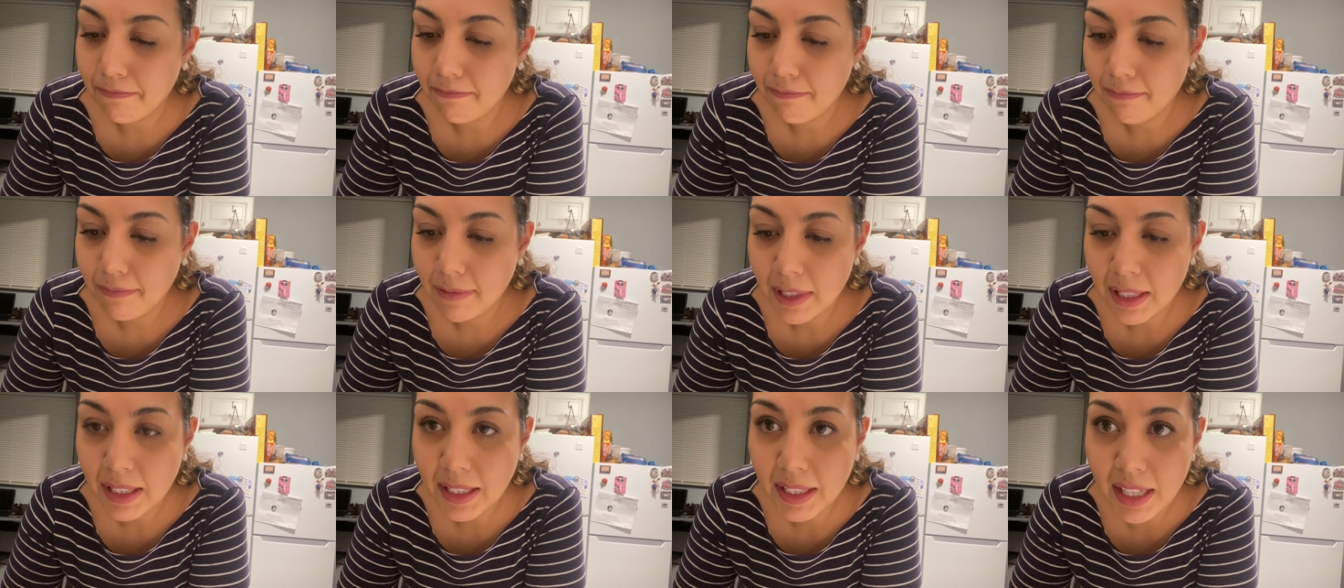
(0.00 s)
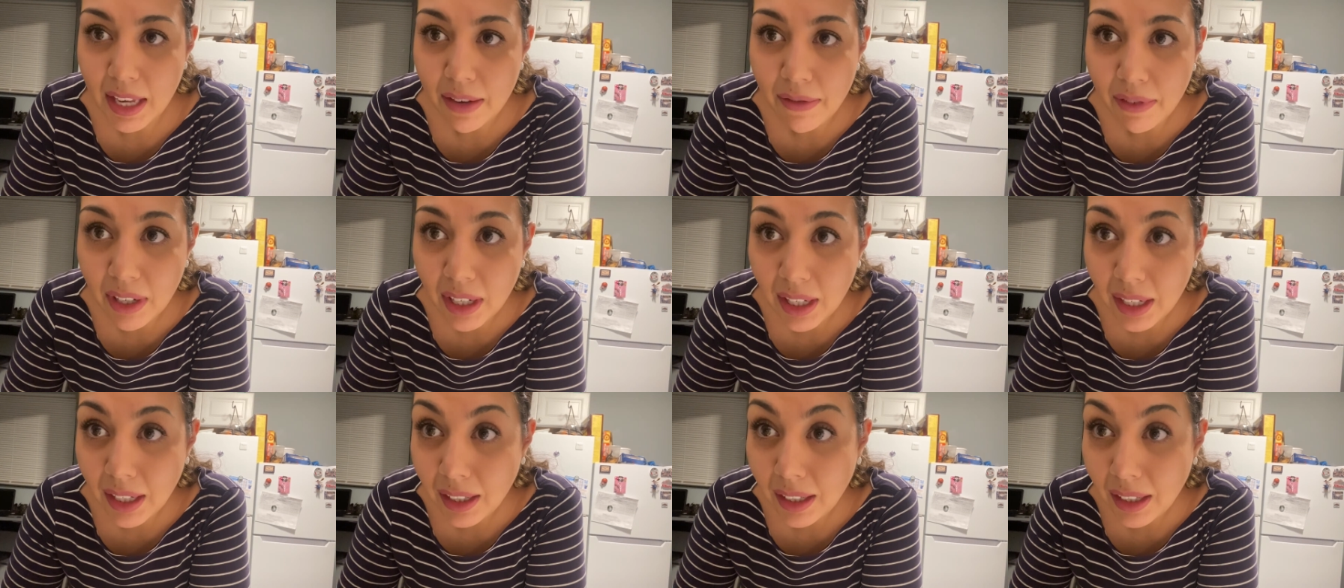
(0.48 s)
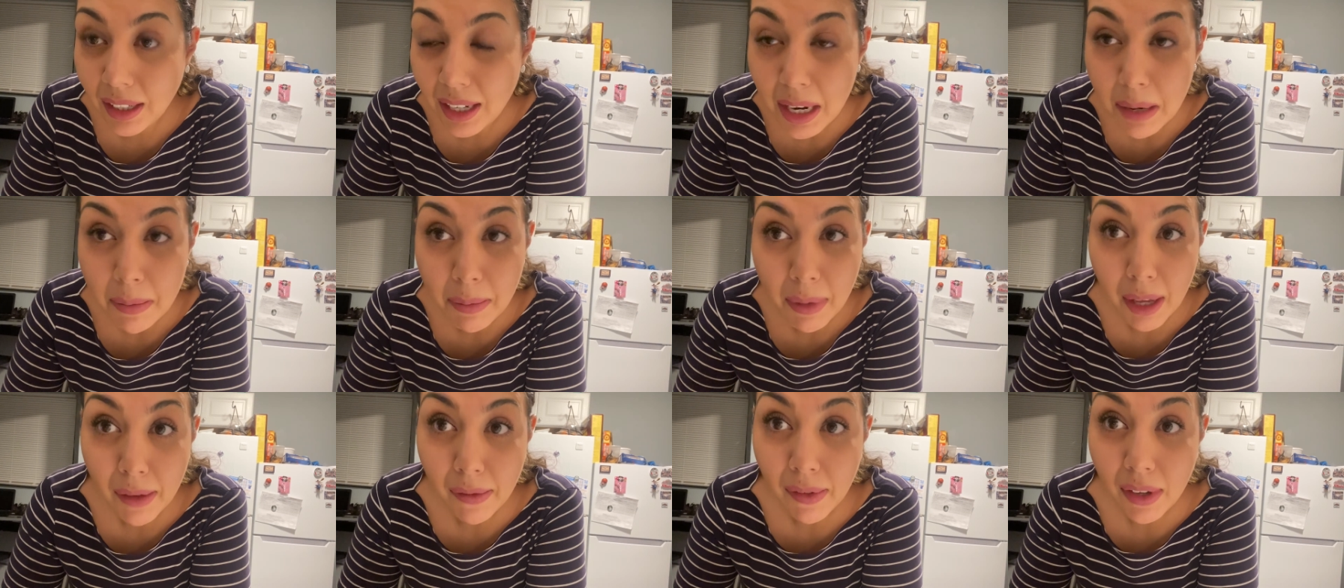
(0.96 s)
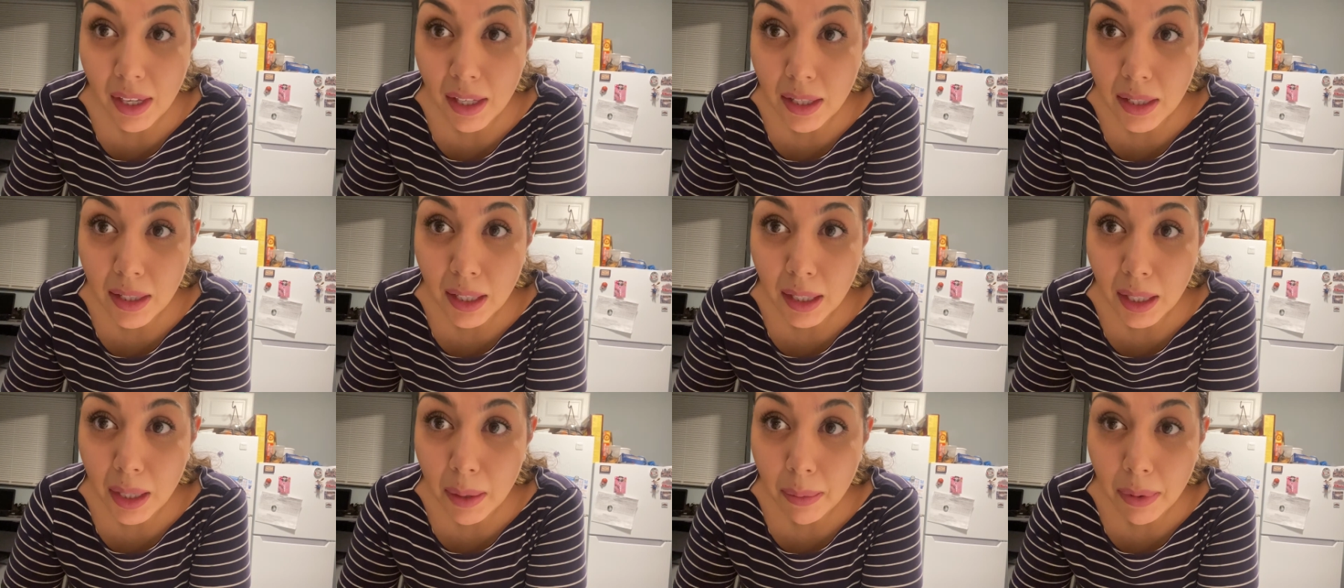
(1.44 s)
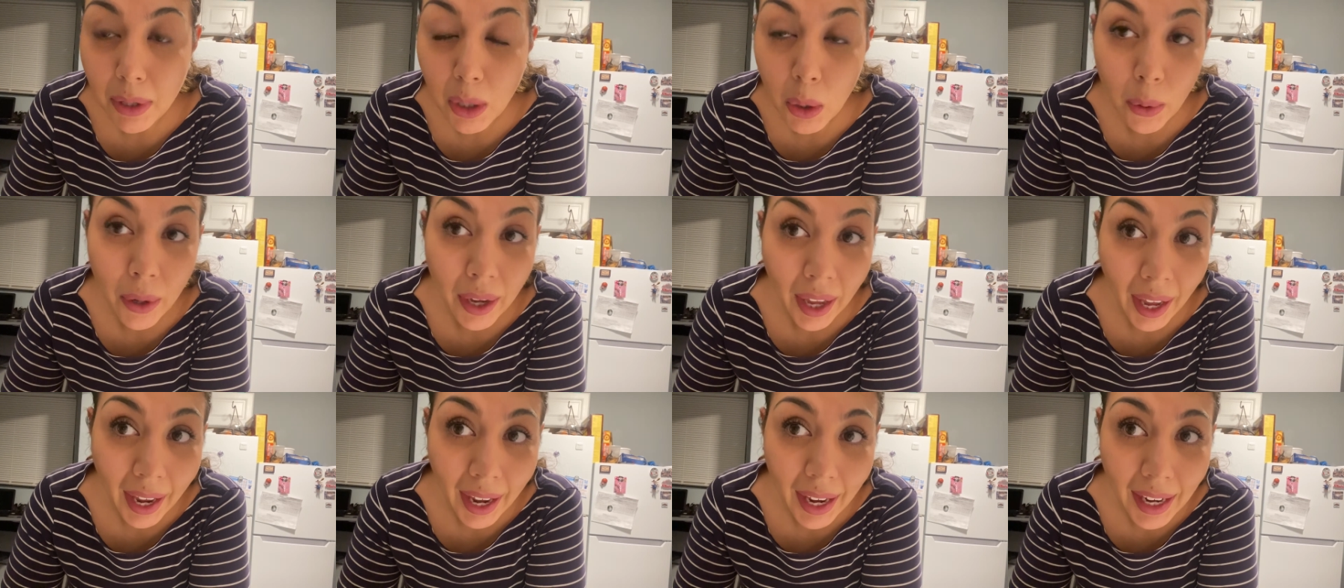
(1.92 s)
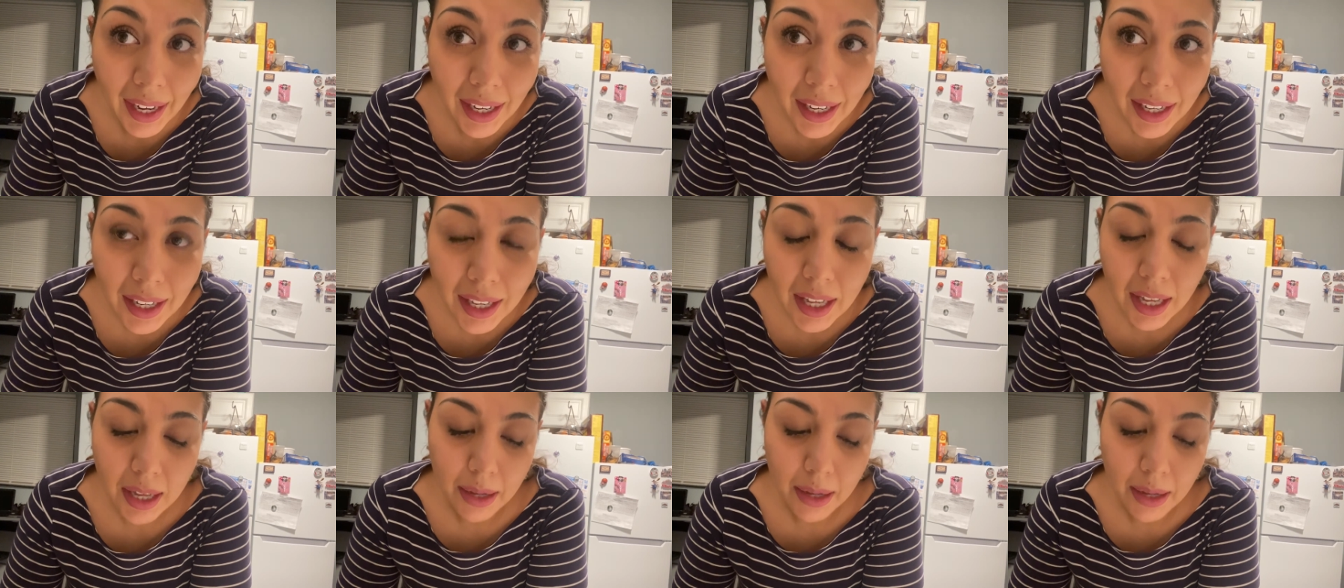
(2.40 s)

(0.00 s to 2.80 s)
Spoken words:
70, and maybe it's gonna be okay.